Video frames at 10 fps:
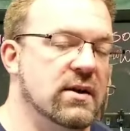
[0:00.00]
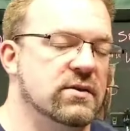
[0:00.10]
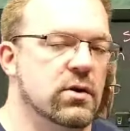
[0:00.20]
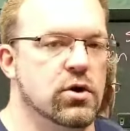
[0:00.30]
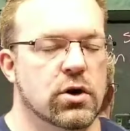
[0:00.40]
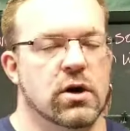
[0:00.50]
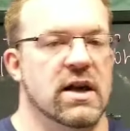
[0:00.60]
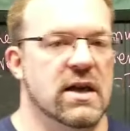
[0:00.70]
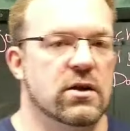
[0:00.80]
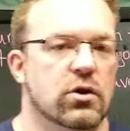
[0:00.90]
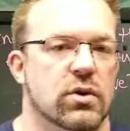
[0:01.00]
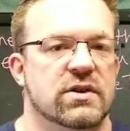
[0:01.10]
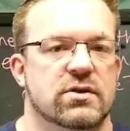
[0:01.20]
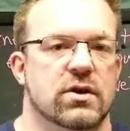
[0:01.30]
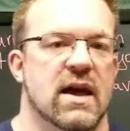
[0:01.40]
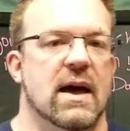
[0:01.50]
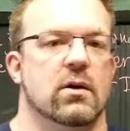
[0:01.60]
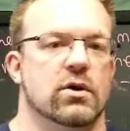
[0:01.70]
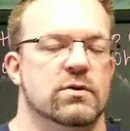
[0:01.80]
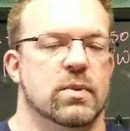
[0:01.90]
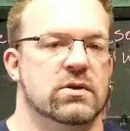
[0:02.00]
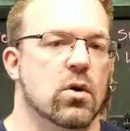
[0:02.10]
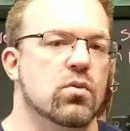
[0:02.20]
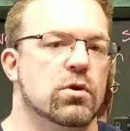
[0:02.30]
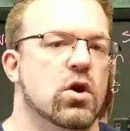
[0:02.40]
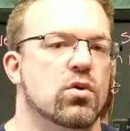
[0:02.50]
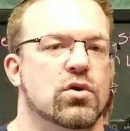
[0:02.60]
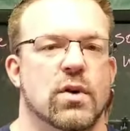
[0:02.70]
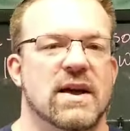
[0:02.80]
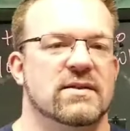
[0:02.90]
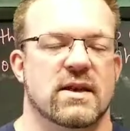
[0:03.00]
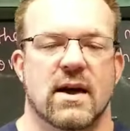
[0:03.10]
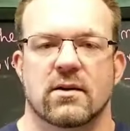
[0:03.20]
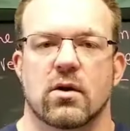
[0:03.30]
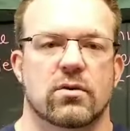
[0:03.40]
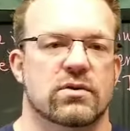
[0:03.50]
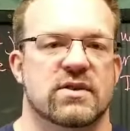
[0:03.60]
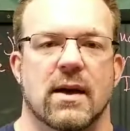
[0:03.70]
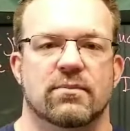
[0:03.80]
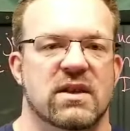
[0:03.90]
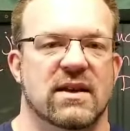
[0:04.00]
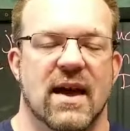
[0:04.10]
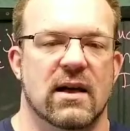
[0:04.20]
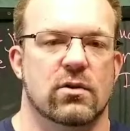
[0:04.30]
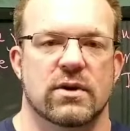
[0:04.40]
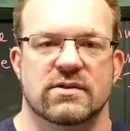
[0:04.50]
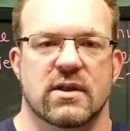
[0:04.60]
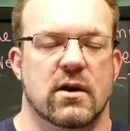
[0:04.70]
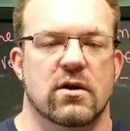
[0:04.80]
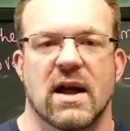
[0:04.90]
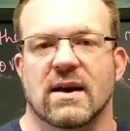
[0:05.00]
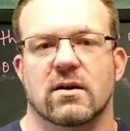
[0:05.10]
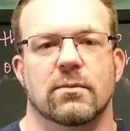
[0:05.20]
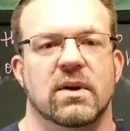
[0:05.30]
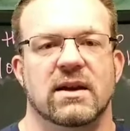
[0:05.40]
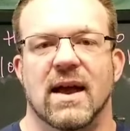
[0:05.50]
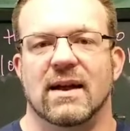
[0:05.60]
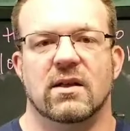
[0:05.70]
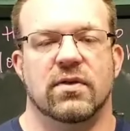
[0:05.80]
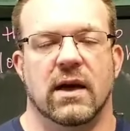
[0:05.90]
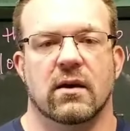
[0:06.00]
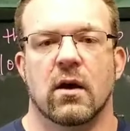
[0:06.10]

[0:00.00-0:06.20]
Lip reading: So you're going to increase your calories, but don't go crazy on all those empty calories that are not going to mean anything